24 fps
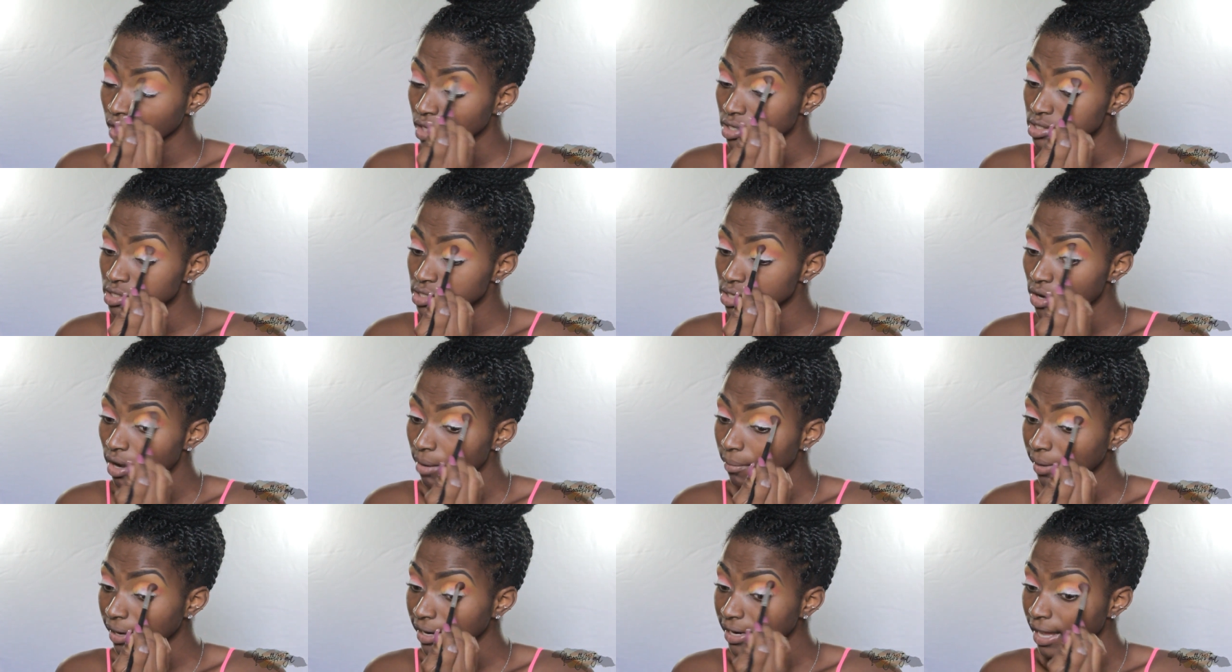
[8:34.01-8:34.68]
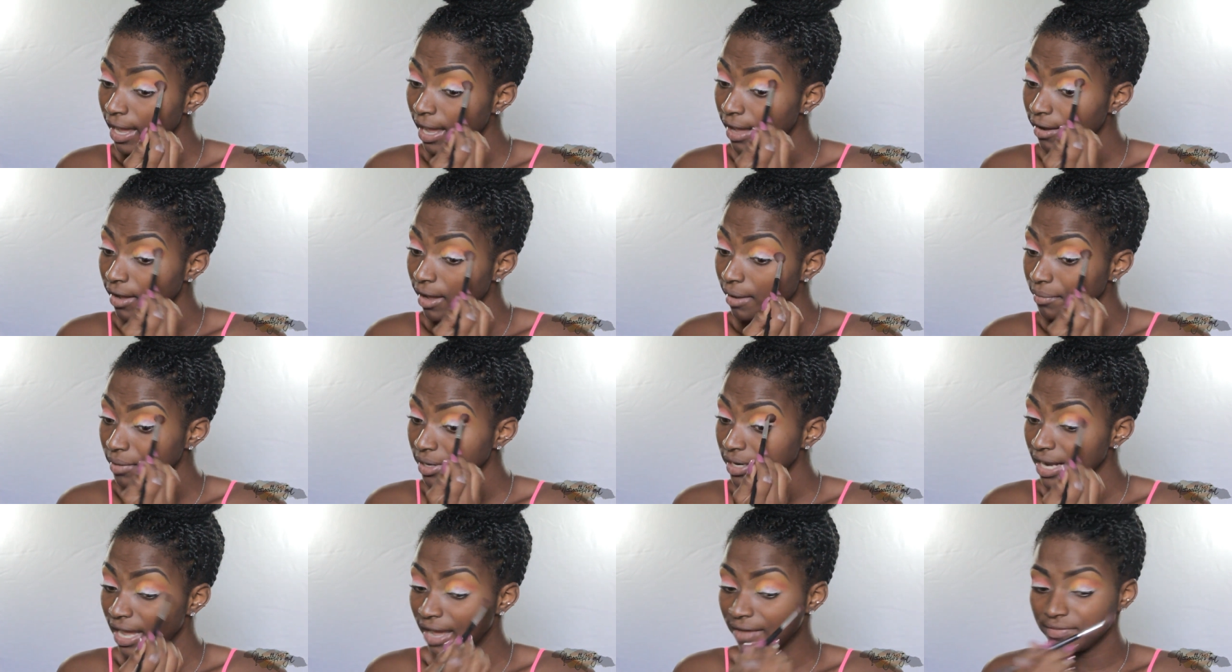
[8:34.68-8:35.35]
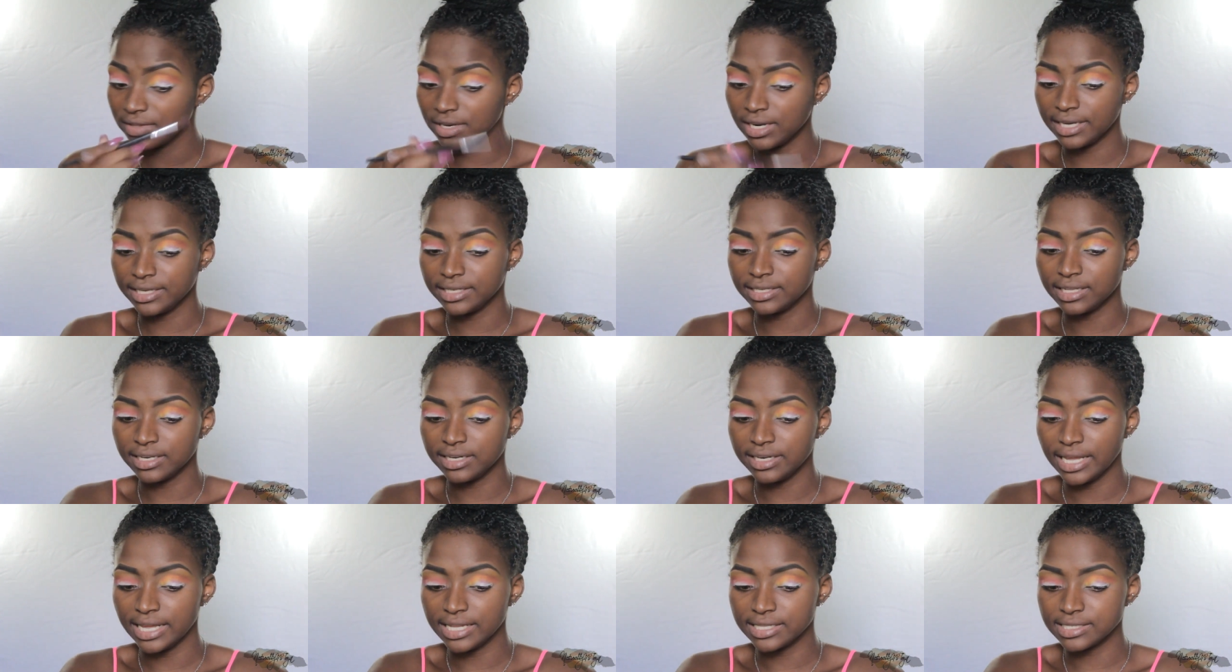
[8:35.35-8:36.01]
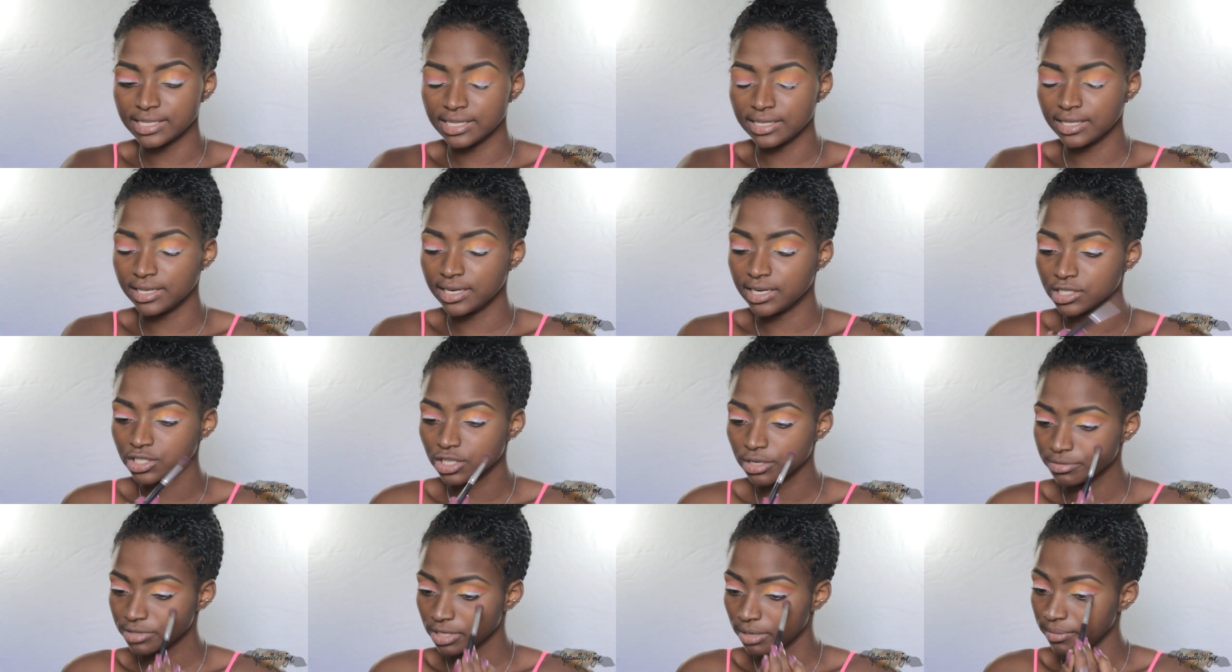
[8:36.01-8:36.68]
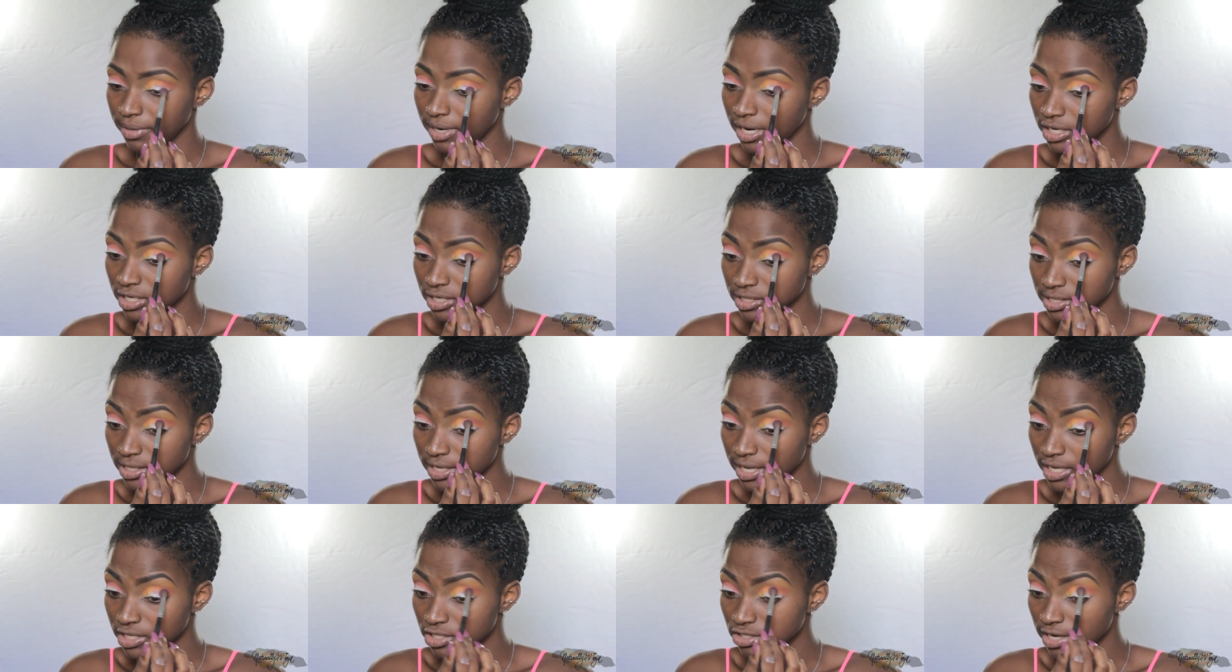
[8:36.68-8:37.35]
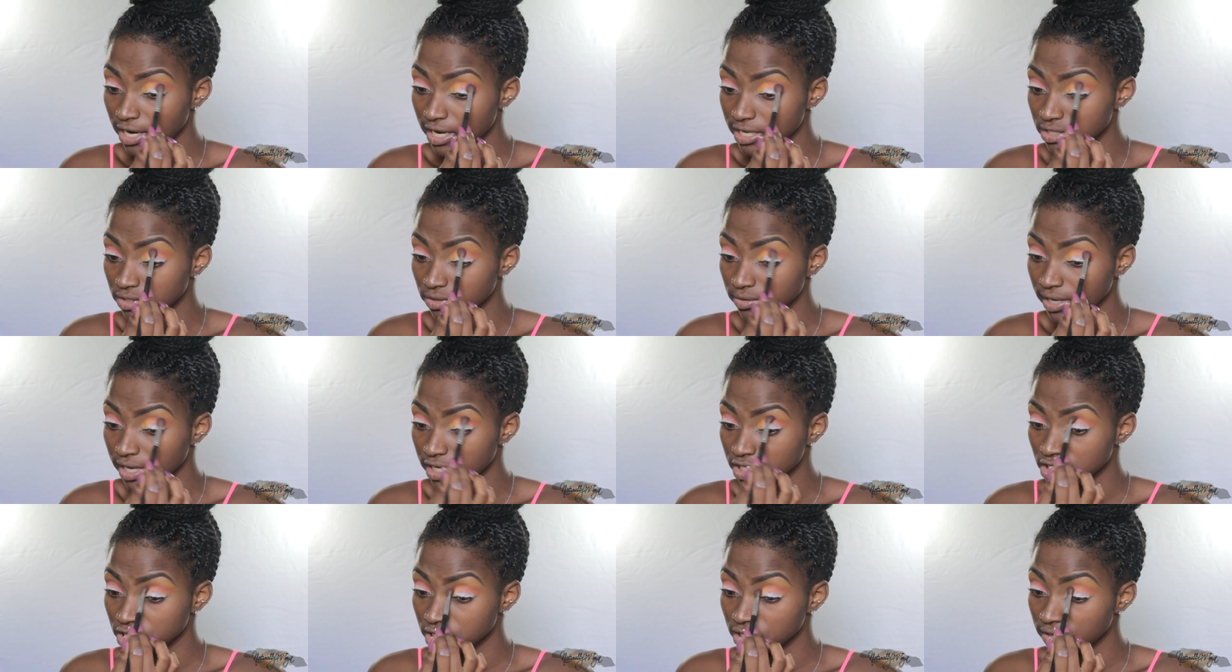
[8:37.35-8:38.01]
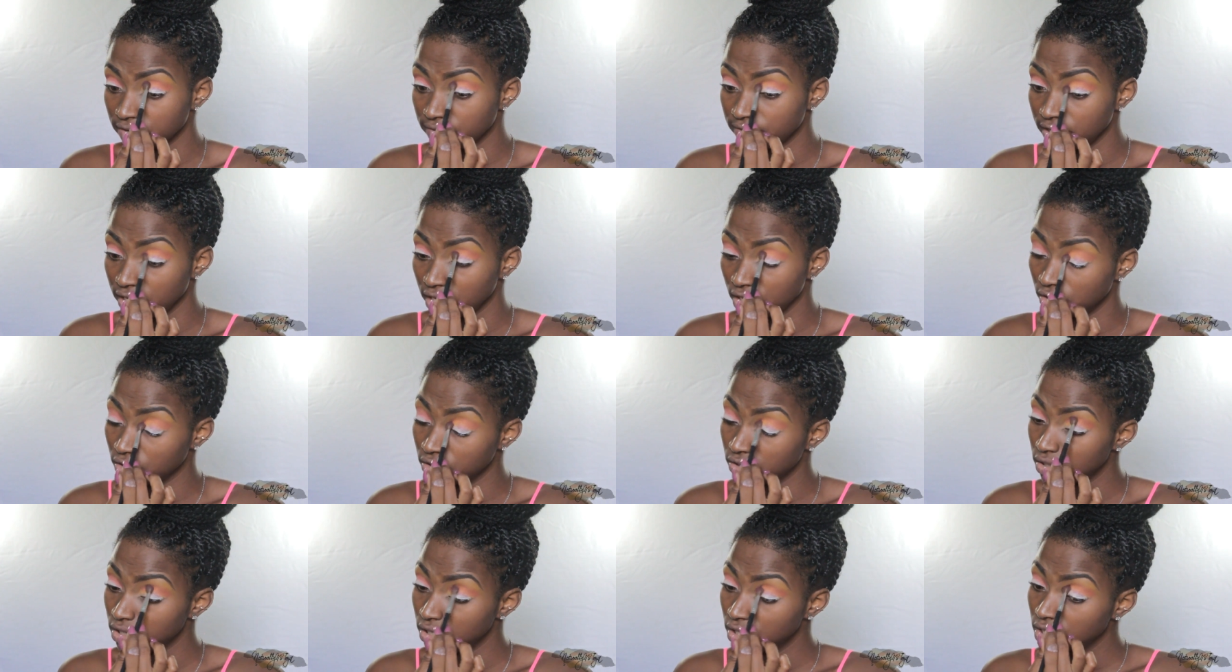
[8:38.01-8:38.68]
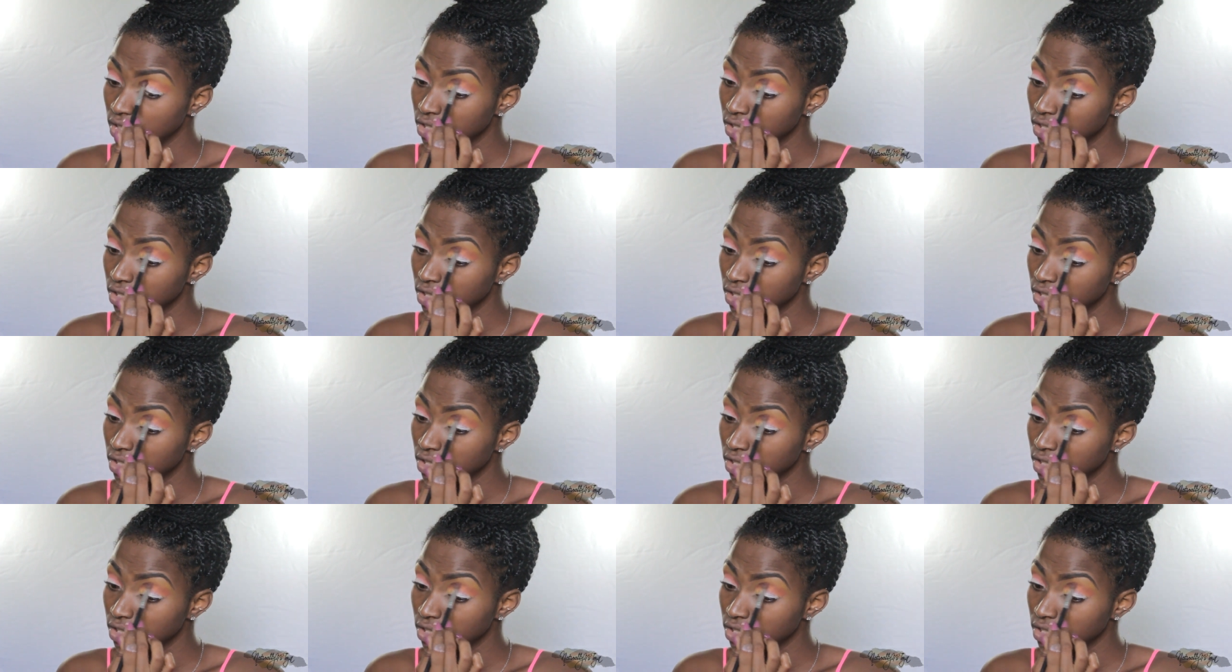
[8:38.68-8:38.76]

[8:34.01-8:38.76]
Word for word: So I'm gonna have the dates in the description bar, just in case you guys don't catch it in the video.